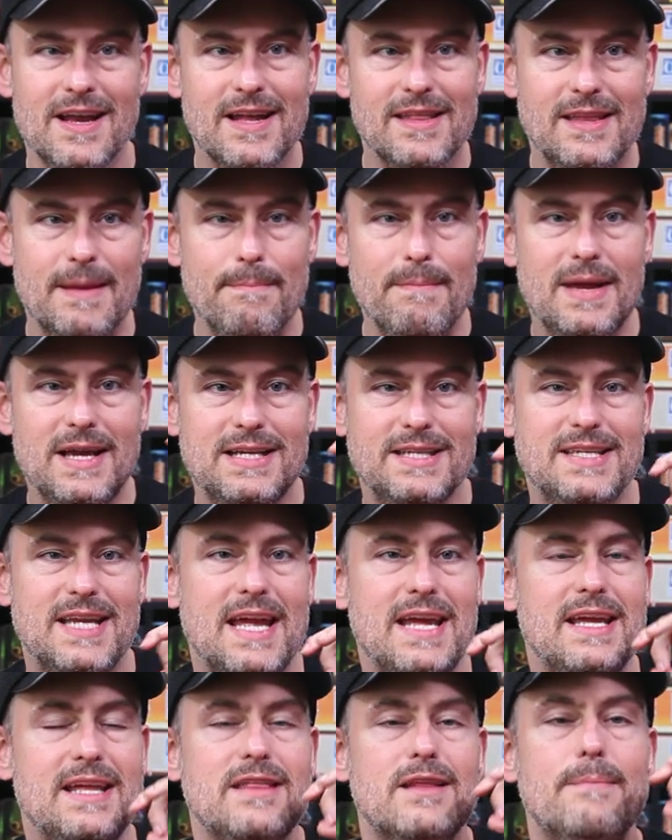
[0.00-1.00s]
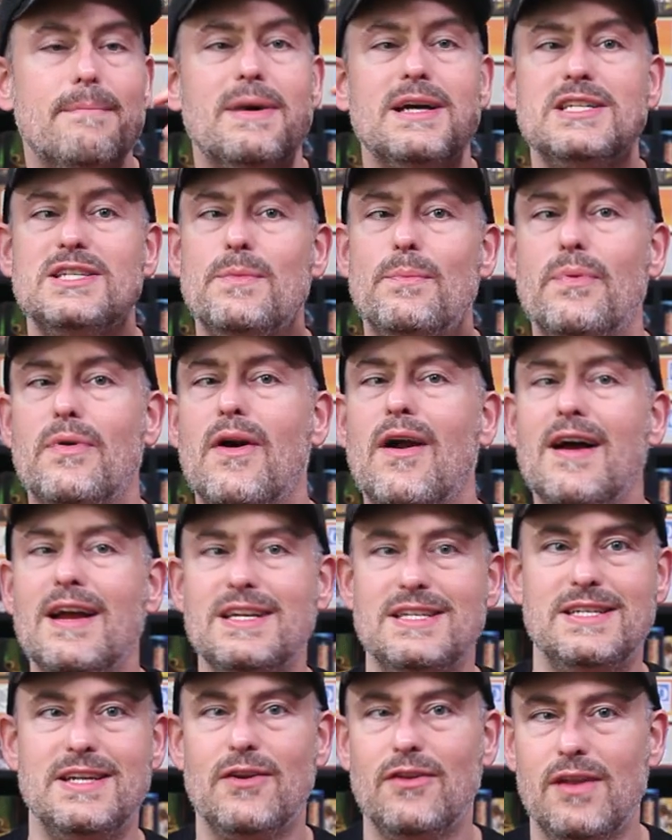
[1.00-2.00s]
that makes taking them by
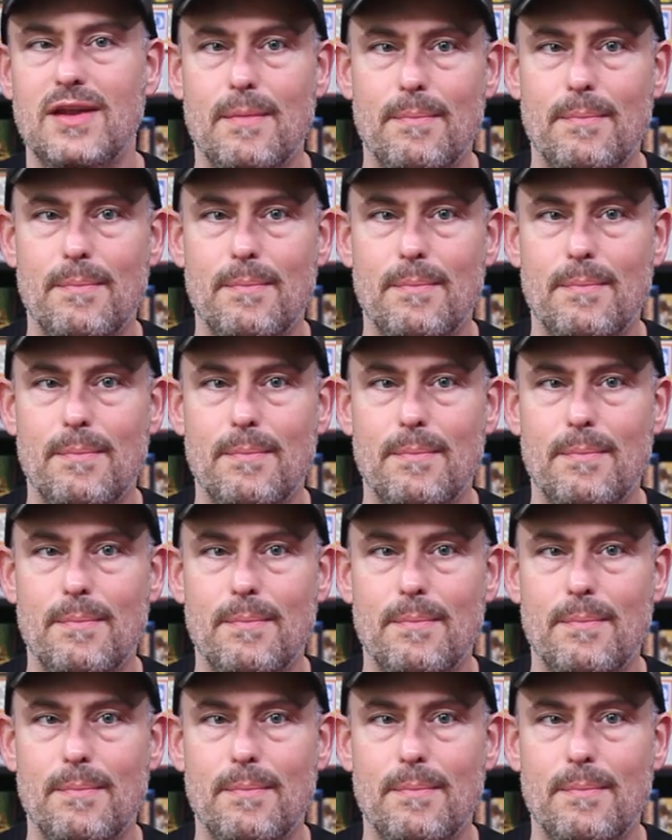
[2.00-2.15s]
surprise nearly